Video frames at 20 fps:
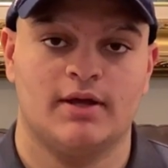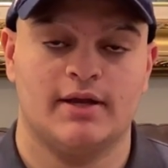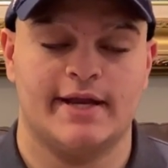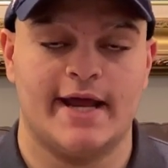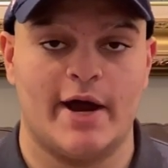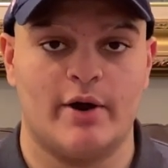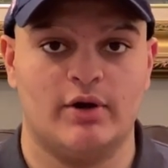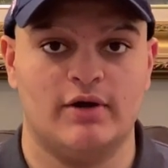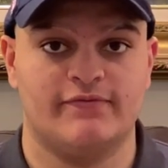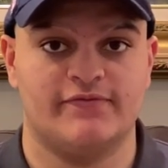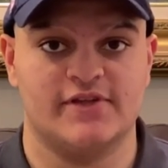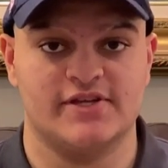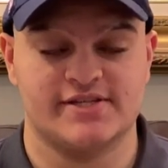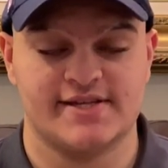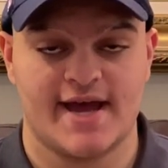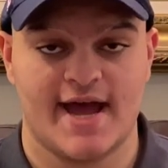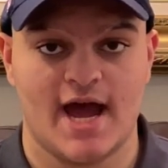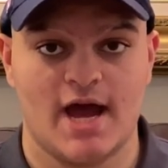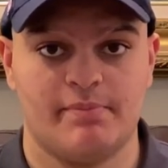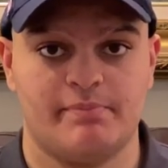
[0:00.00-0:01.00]
Now, if
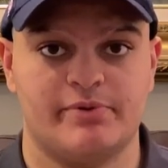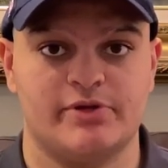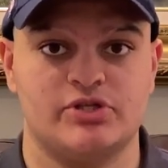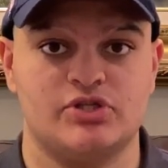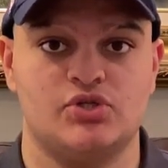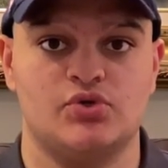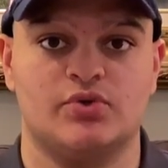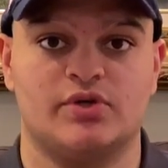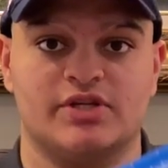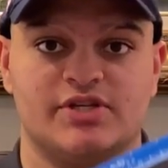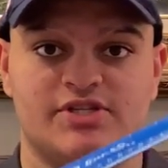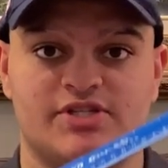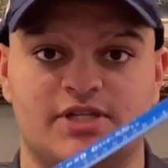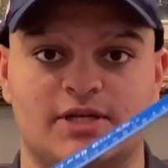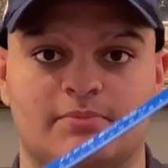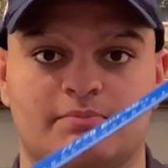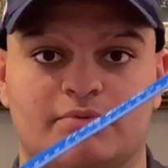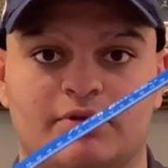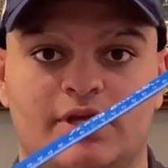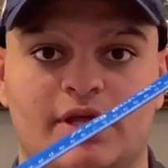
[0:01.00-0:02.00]
this happens, you can
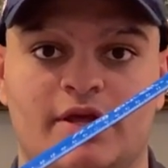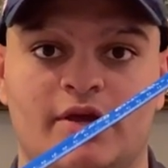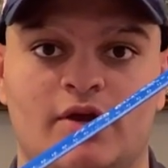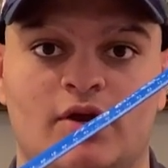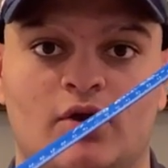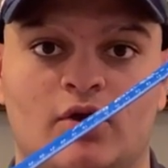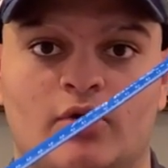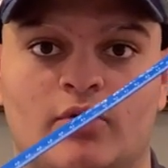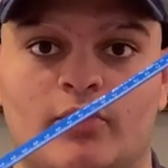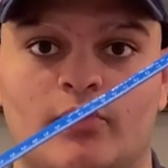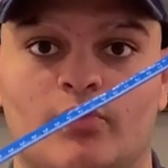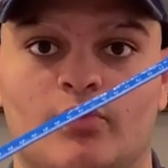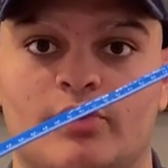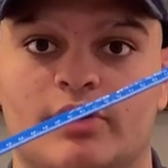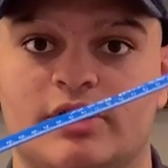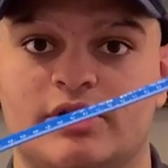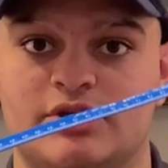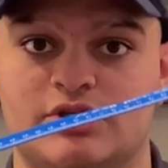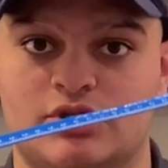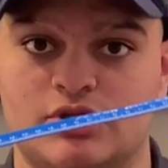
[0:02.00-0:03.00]
simply
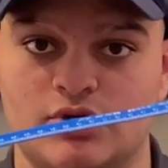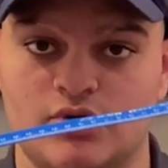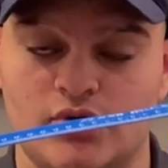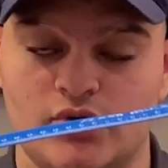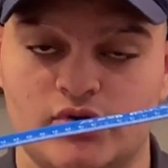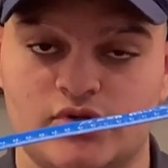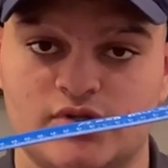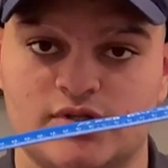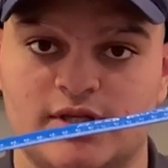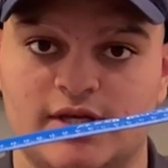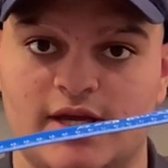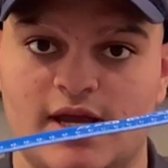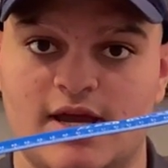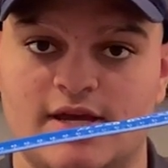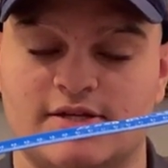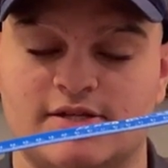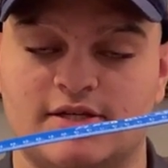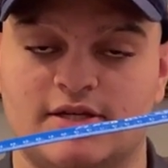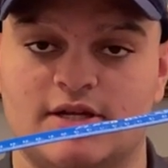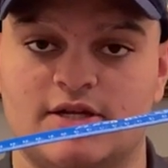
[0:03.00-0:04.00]
reduce the
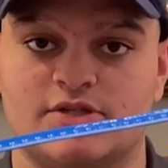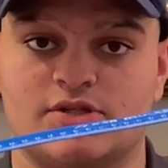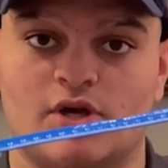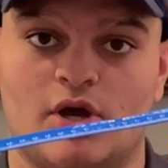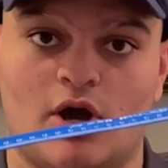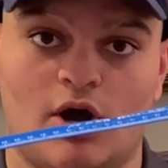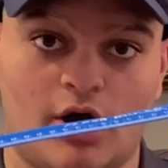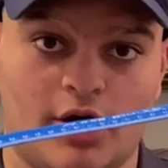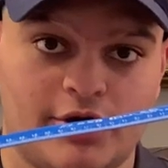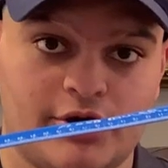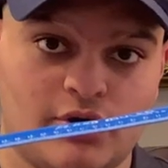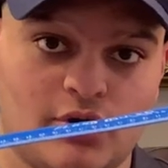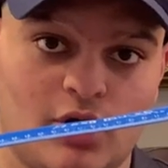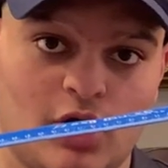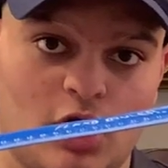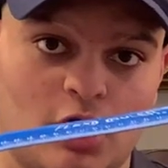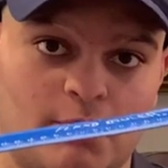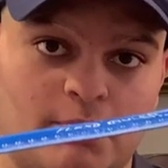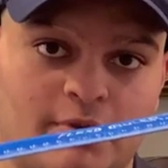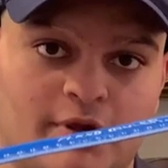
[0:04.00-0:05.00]
incidence on your
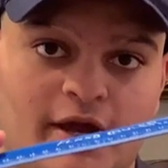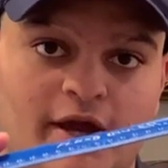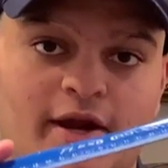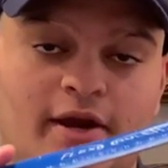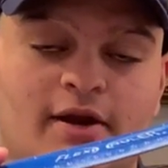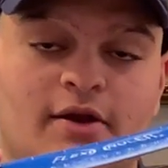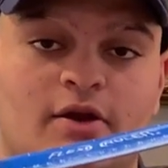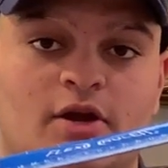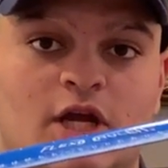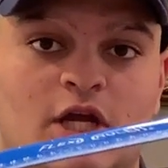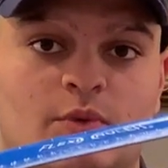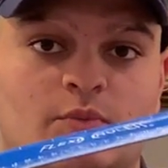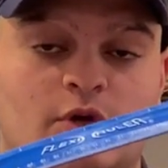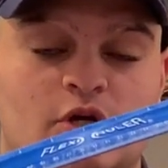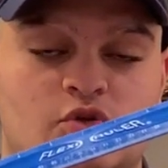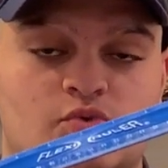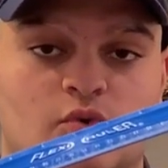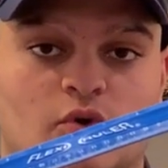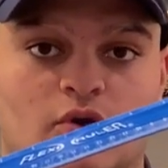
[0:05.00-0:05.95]
airplane, which